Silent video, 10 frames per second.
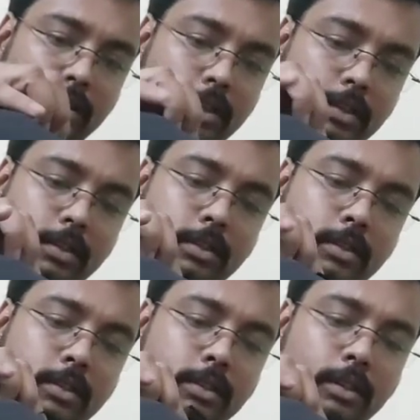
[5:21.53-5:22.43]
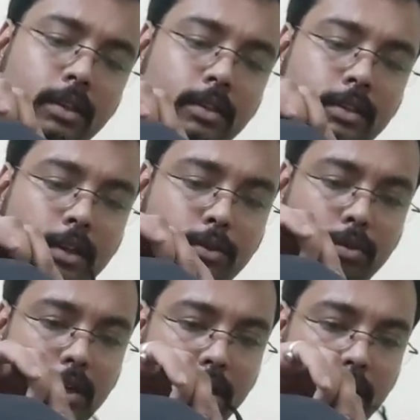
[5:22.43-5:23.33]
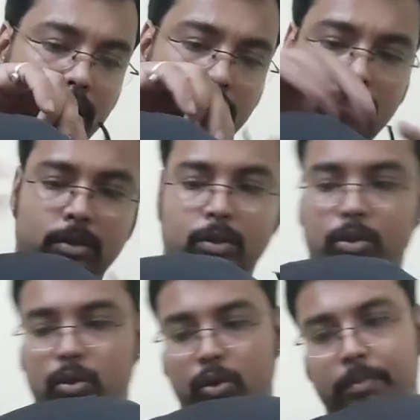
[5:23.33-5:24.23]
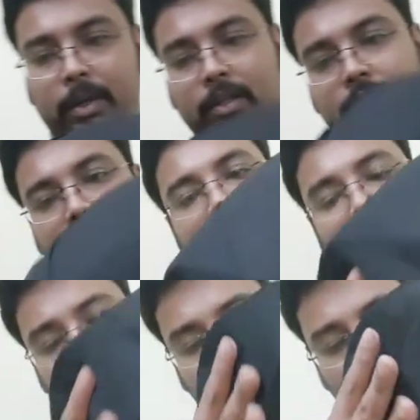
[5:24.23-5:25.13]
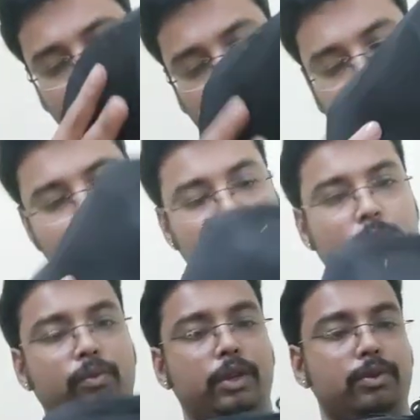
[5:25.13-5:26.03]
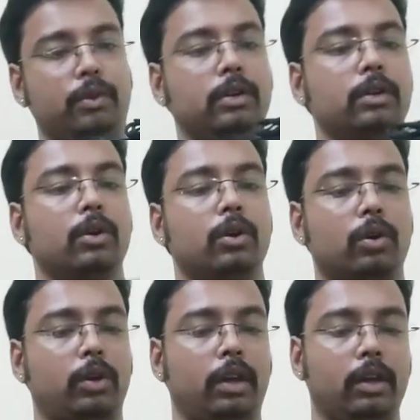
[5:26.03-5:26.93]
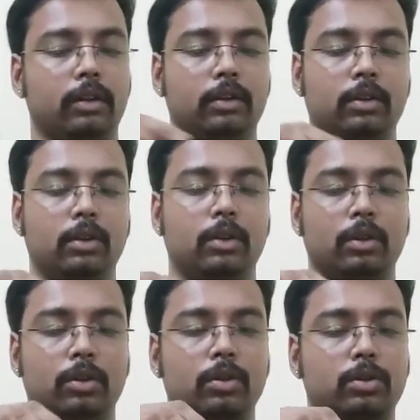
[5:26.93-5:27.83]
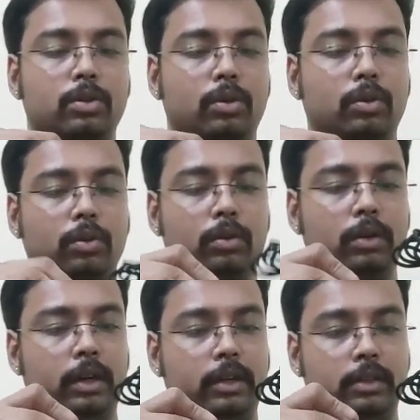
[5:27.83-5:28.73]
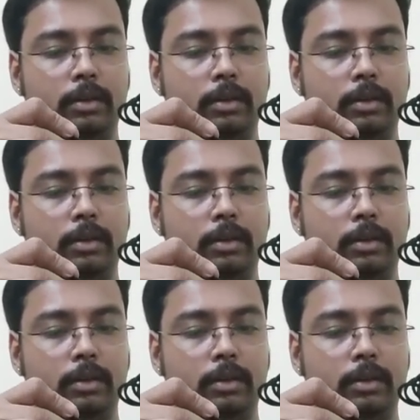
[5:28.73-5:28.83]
this is actually the opening side. I exactly don't know which one. Okay, so let us